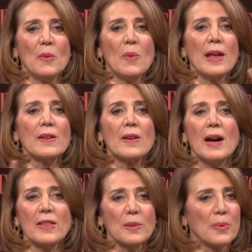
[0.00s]
Whether
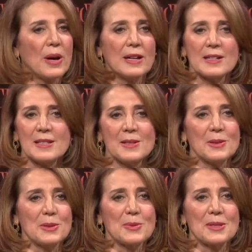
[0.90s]
other products and
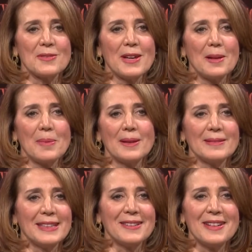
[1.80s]
tools will develop,
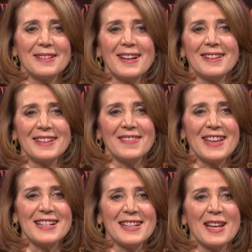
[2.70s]
I'll leave
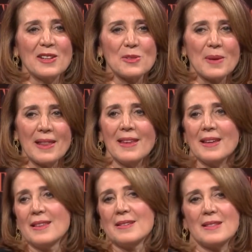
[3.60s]
that to others. But I think
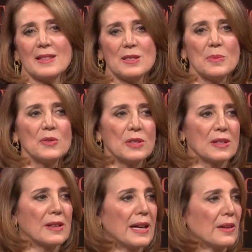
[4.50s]
this move to the
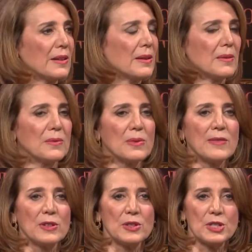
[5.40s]
cloud and the
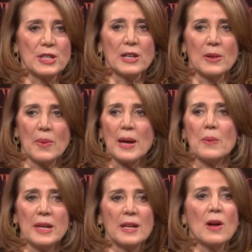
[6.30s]
revolutionary way
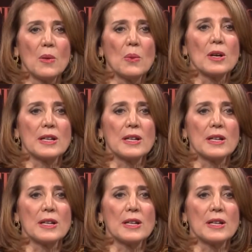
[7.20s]
we can all work